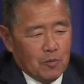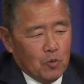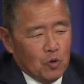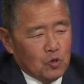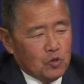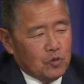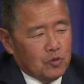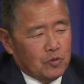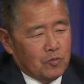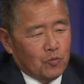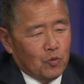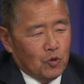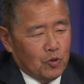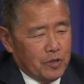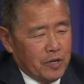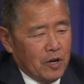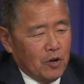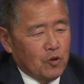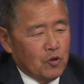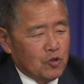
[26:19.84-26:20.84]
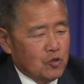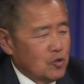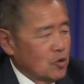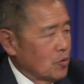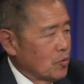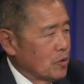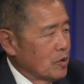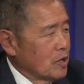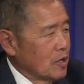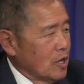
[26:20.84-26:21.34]
most Rotarians
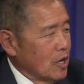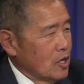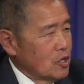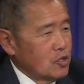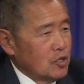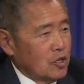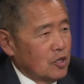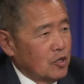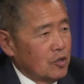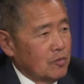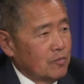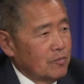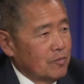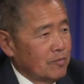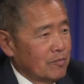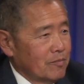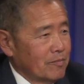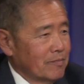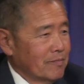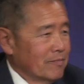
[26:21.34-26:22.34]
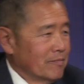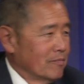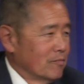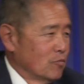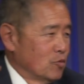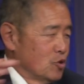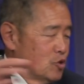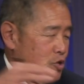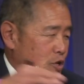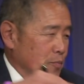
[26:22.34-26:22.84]
don't realize it could
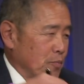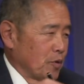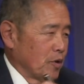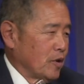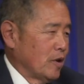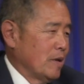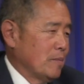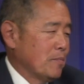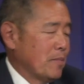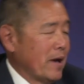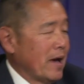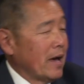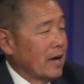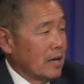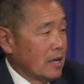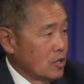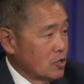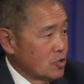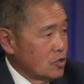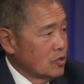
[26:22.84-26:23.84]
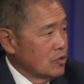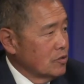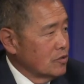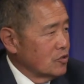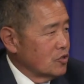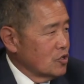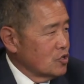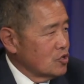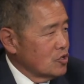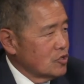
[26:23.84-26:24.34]
reciprocate back, as in
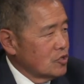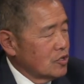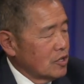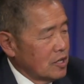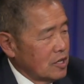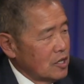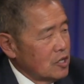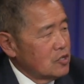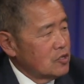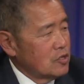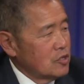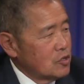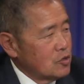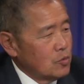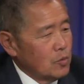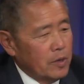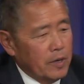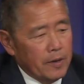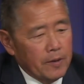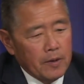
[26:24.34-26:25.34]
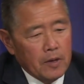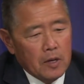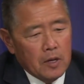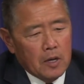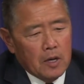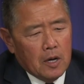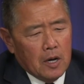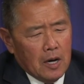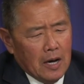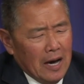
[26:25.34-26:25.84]
such is the case yes. this way.
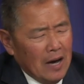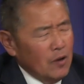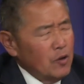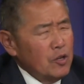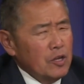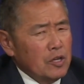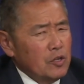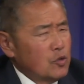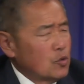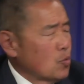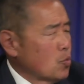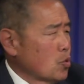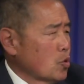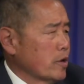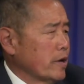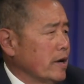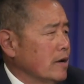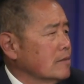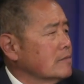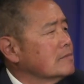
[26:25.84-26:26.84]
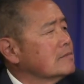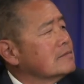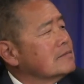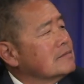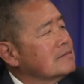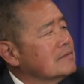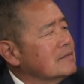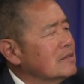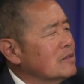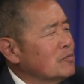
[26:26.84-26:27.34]
How do you get the word out?
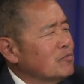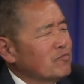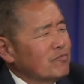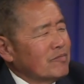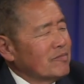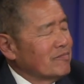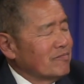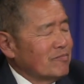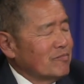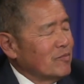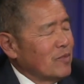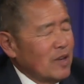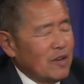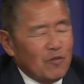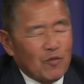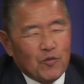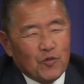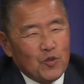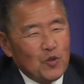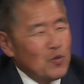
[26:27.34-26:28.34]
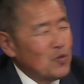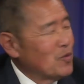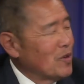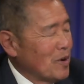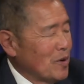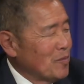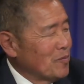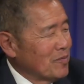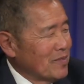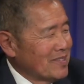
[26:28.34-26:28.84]
And we have a few,
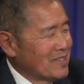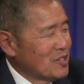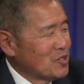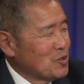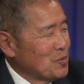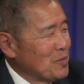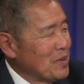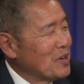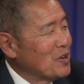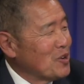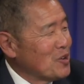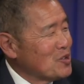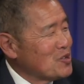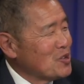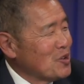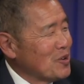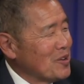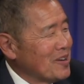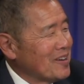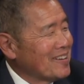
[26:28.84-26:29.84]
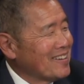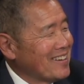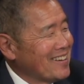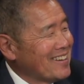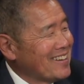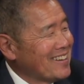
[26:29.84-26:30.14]
uh, just a minute or so here to